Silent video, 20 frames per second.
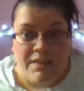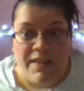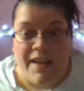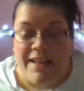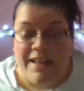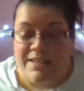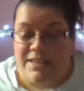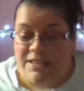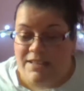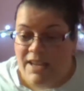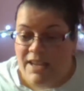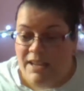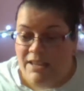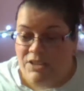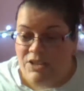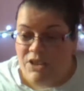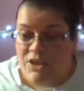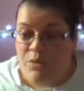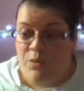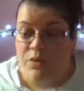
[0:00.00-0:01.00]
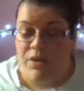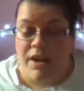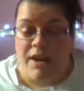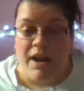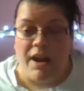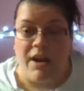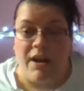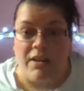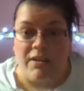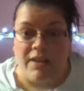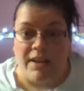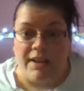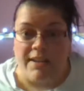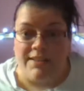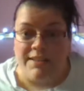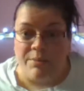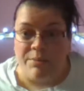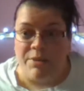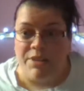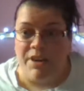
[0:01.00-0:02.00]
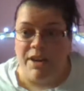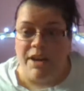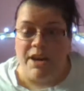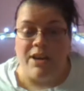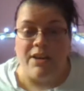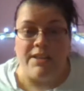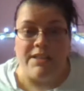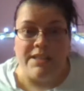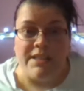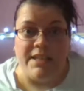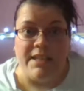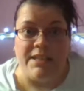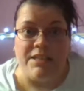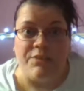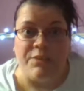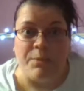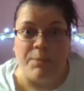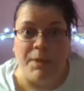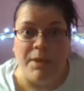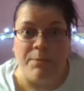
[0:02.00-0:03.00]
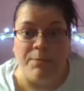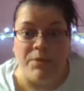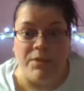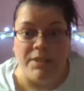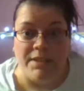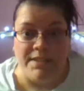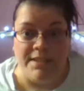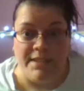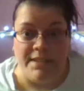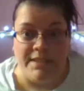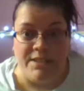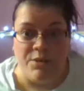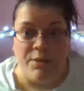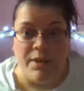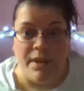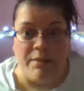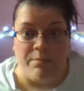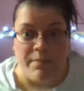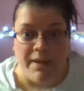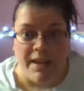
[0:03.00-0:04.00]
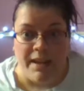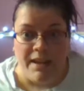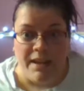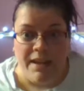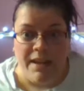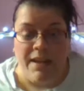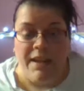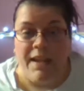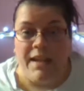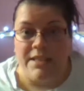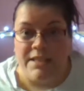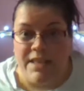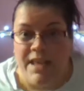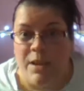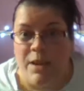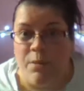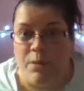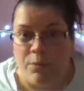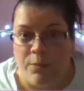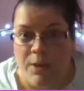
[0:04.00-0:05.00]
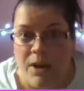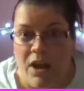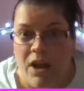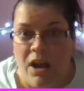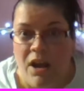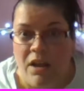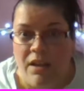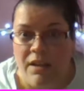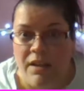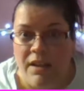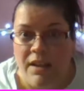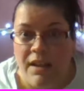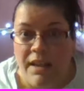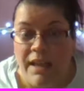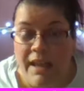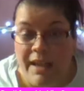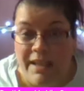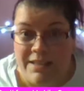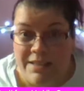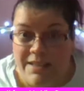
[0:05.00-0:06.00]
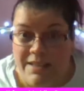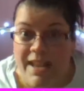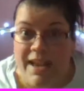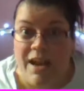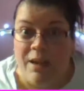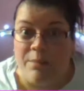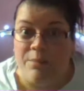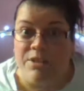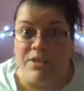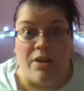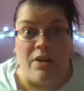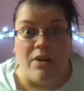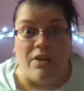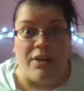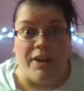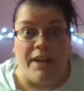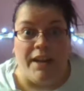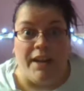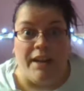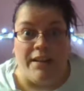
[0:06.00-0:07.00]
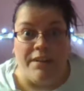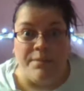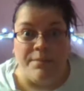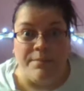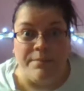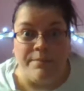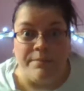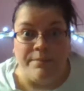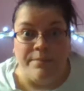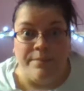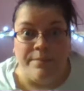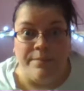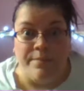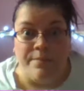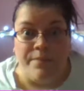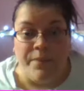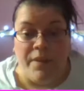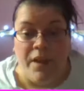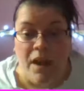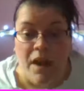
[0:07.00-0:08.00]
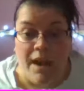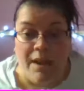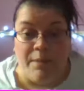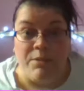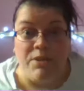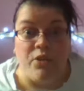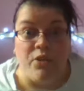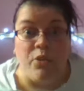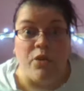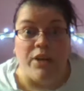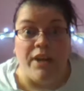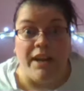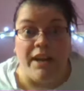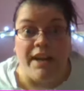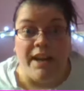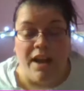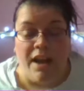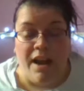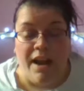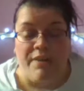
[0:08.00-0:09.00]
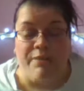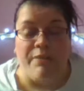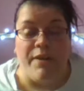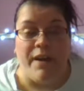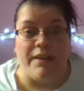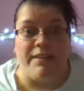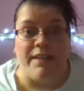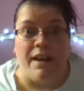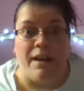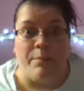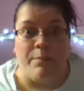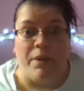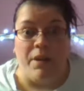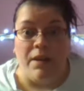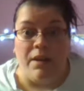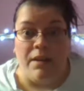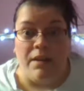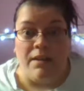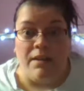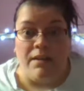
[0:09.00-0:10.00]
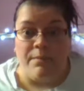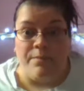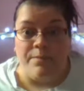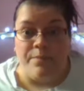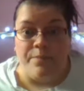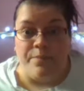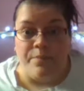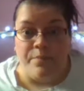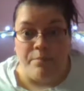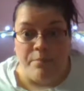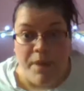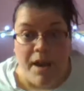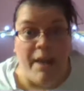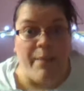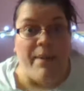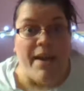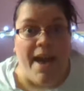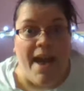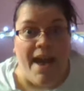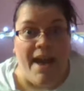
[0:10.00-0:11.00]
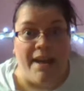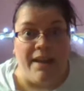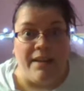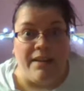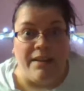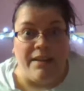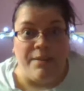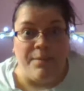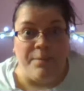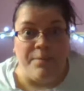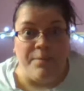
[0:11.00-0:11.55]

That's like some of the hardest things for people to admit is they were wrong and say, I'm sorry. I'm sorry, I fucked up. My bad.